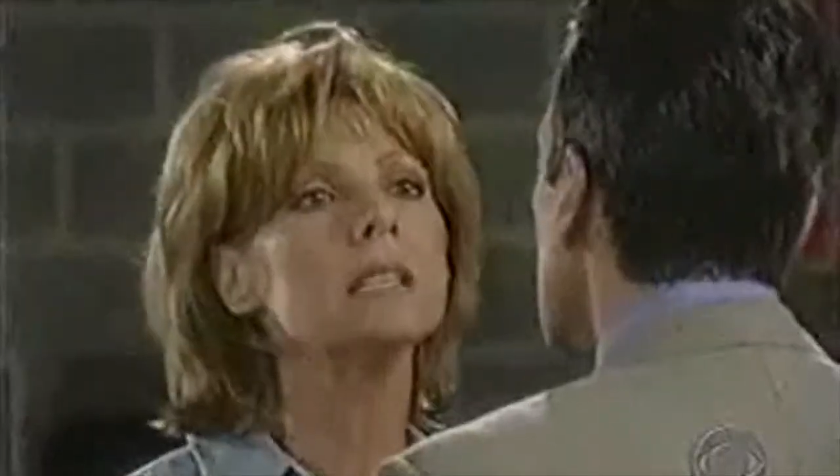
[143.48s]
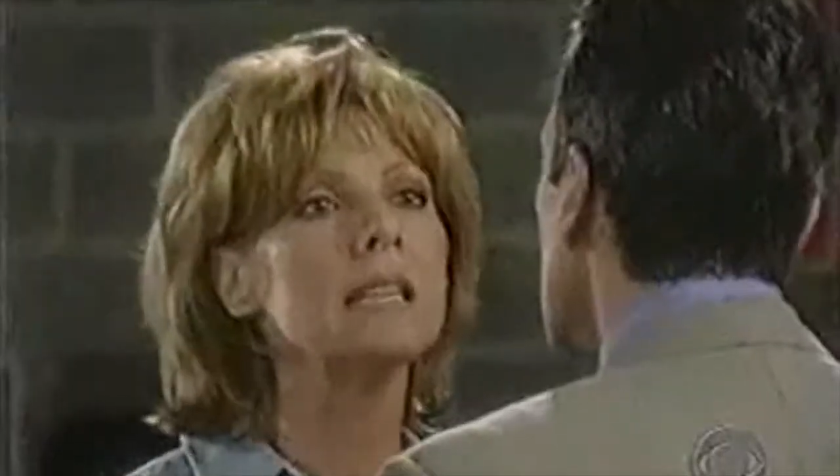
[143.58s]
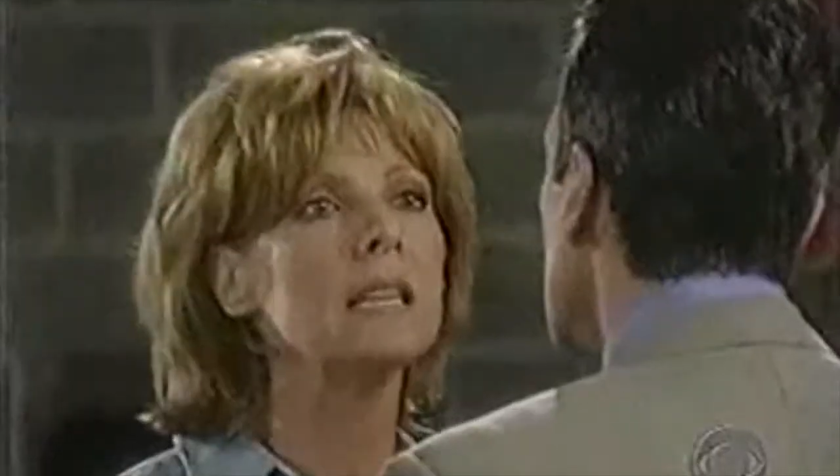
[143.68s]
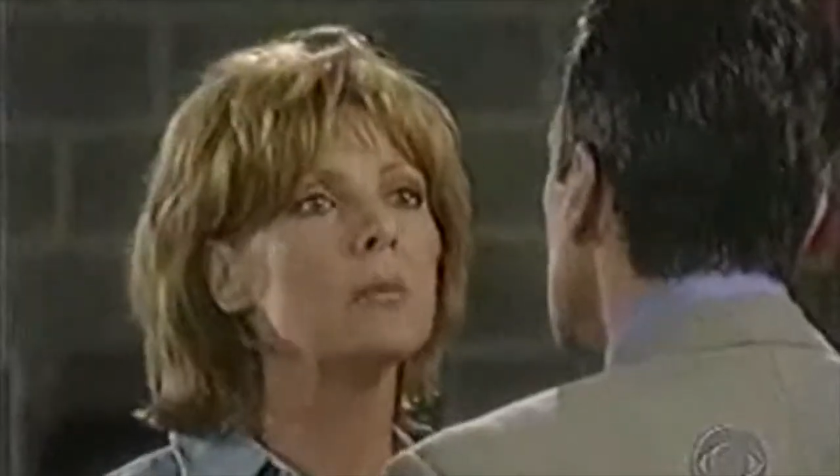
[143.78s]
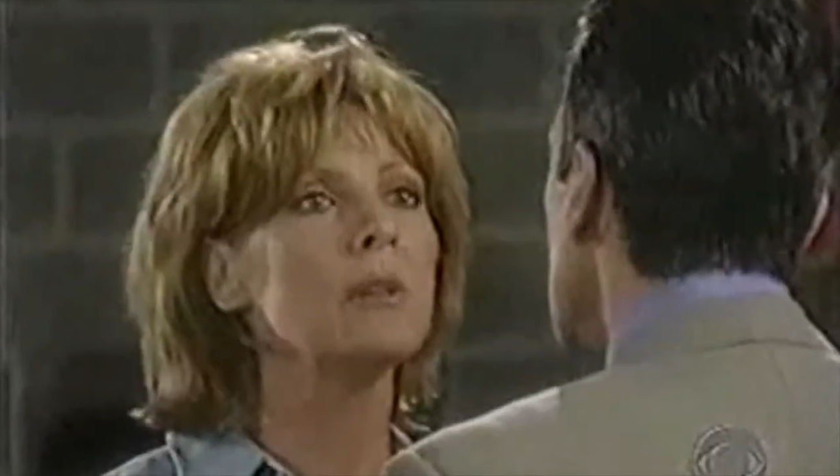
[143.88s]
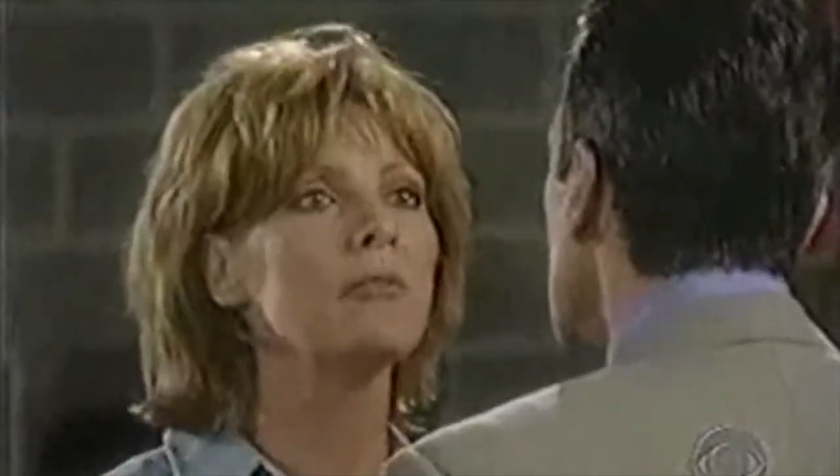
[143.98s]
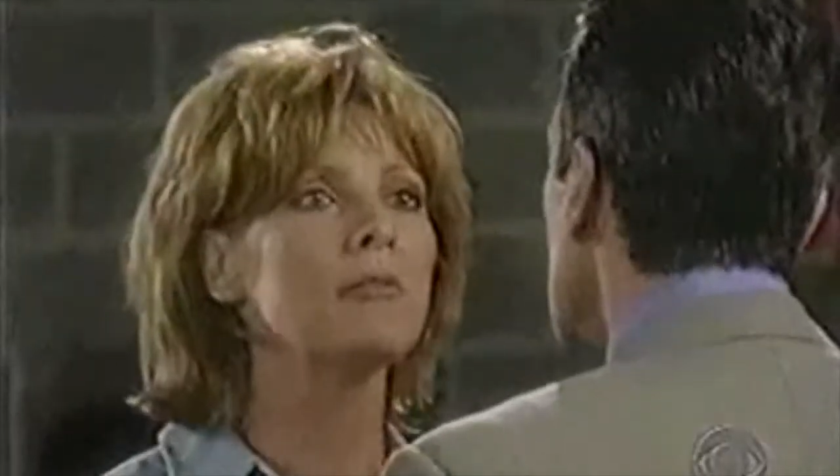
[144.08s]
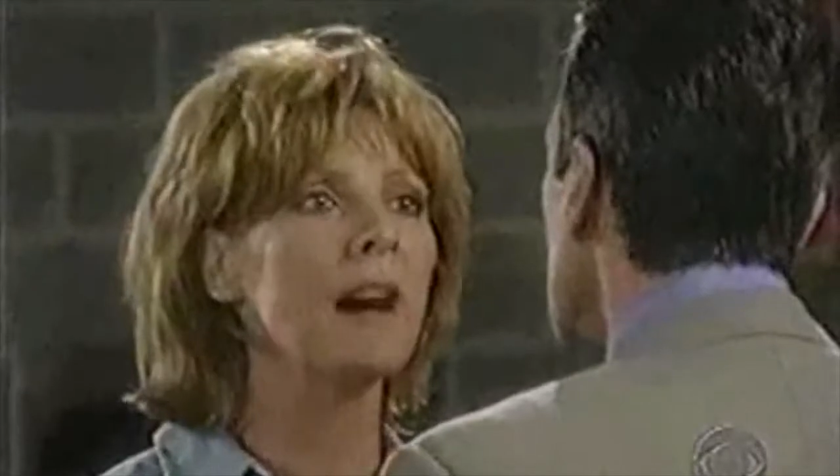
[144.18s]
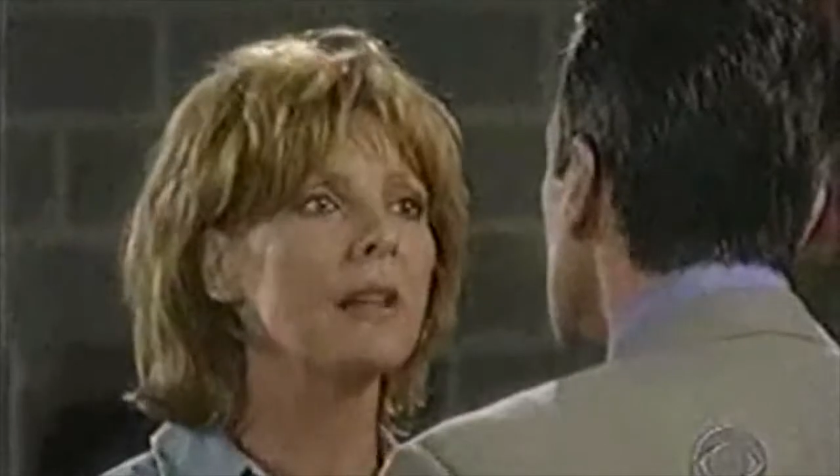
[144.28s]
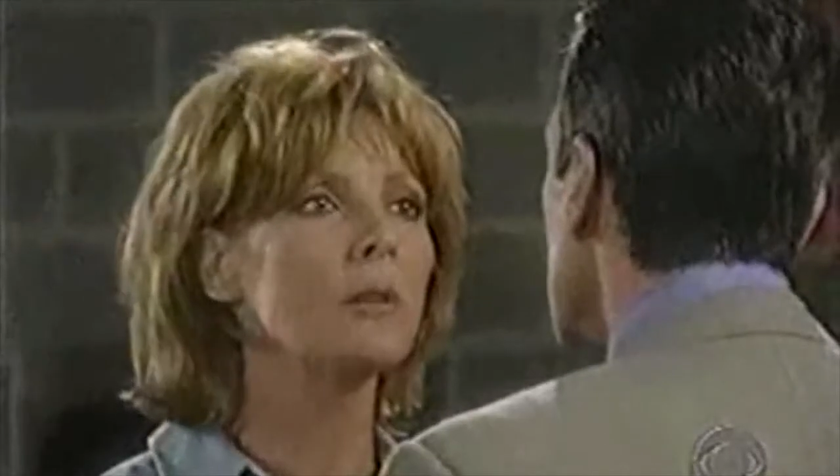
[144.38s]
kid. a lead. We
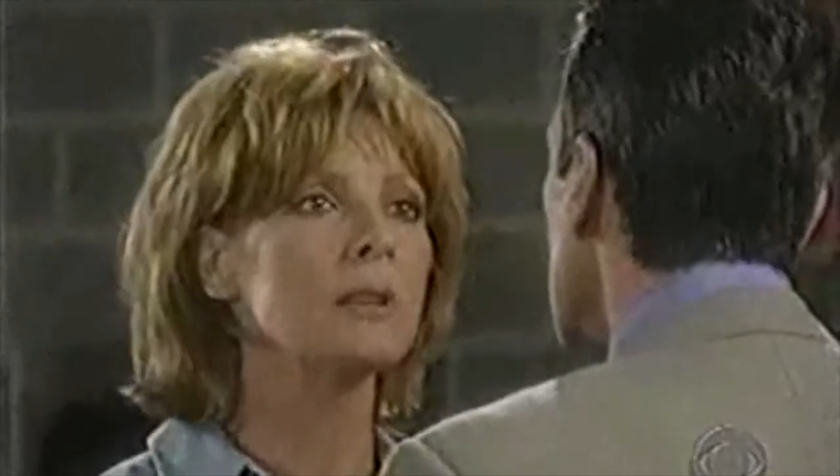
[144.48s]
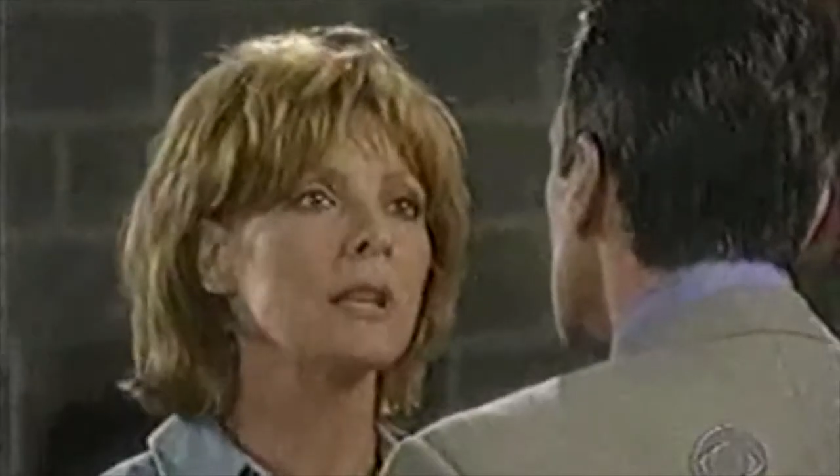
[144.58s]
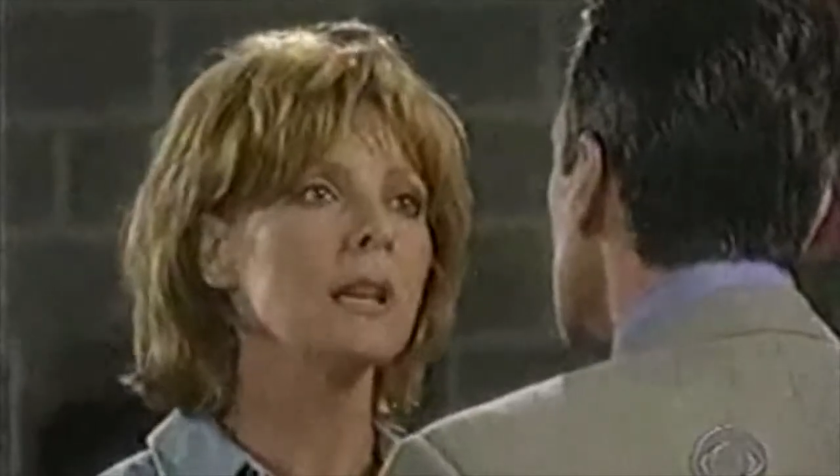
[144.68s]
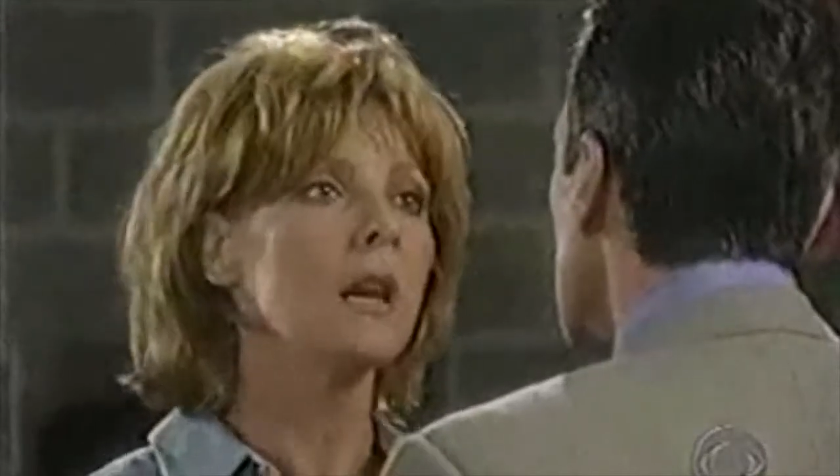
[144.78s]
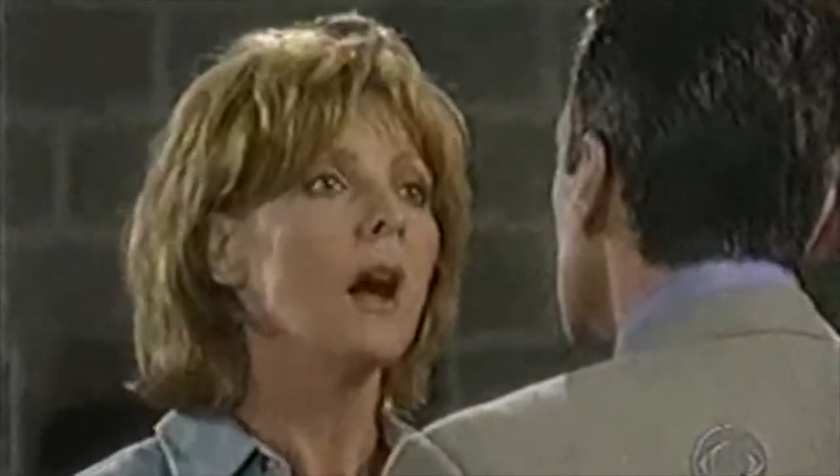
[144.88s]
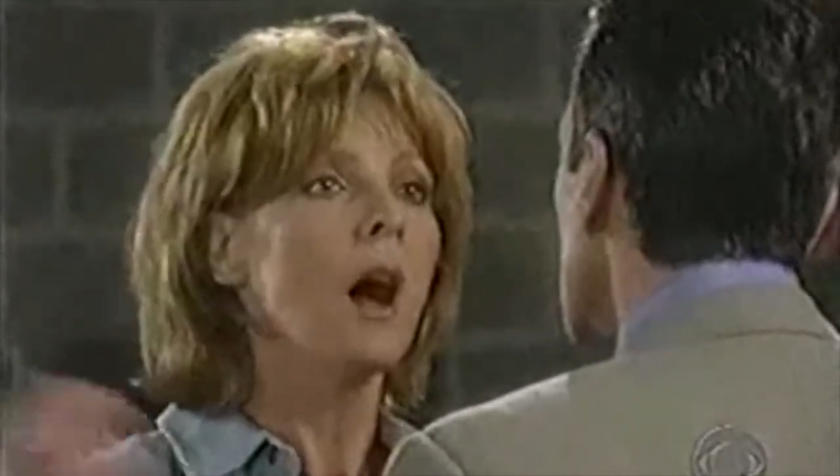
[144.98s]
followed it.